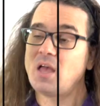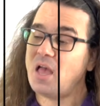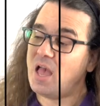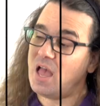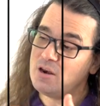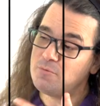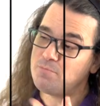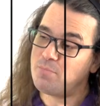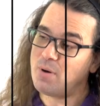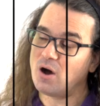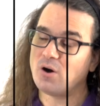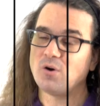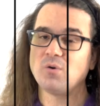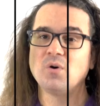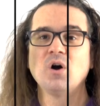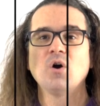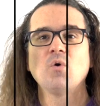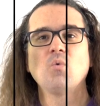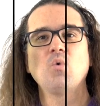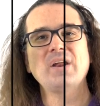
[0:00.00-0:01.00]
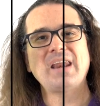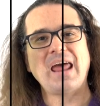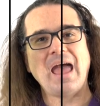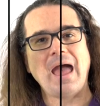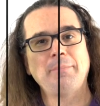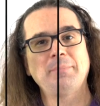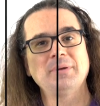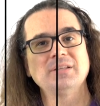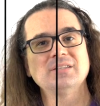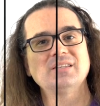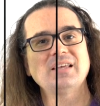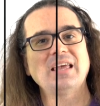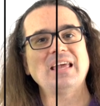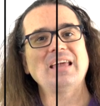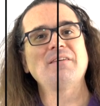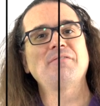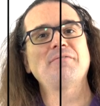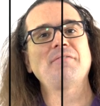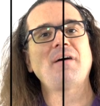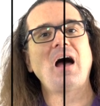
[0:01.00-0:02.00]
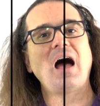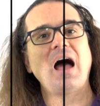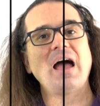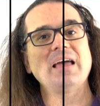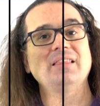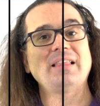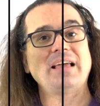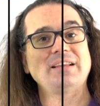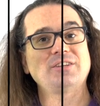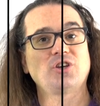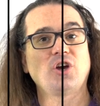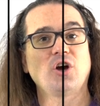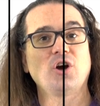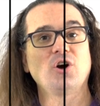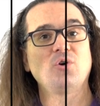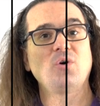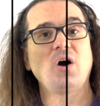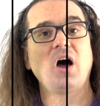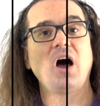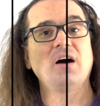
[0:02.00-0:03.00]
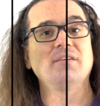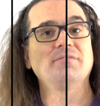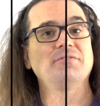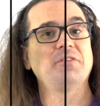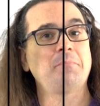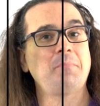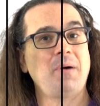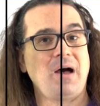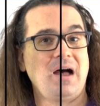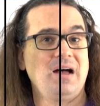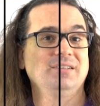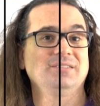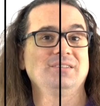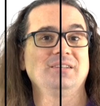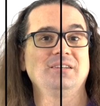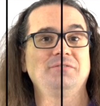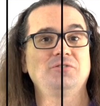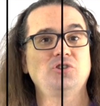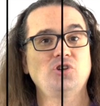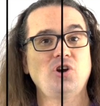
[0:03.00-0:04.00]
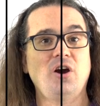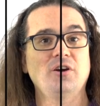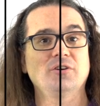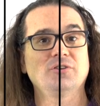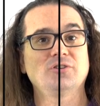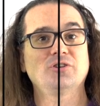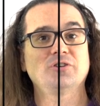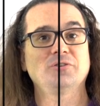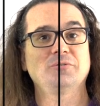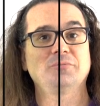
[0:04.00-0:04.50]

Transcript: And Bo, what happens if I let go of the positive charge?